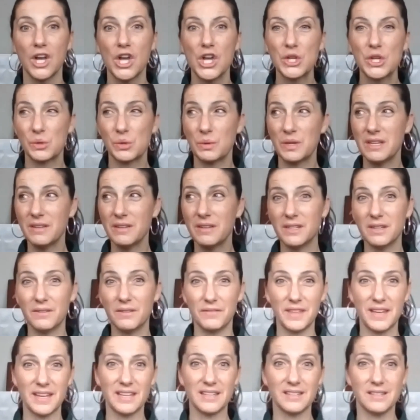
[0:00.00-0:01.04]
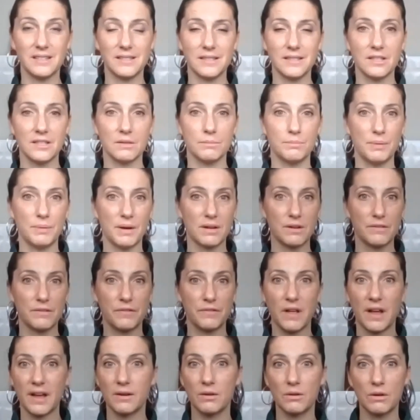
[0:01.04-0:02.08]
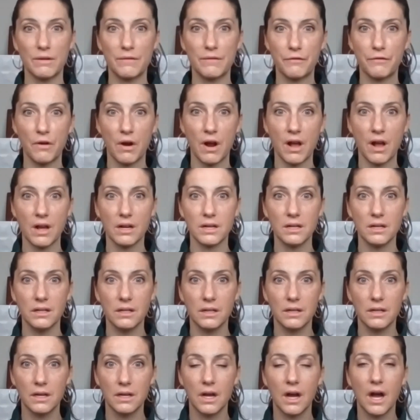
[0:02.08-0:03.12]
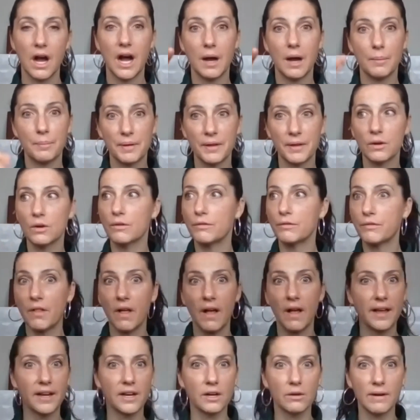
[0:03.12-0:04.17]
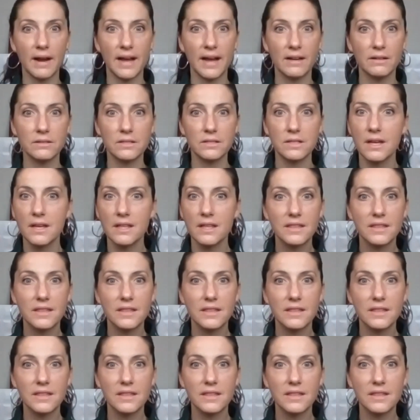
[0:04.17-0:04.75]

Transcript: So even if they had seen a butterfly or a frog hopping or flying around,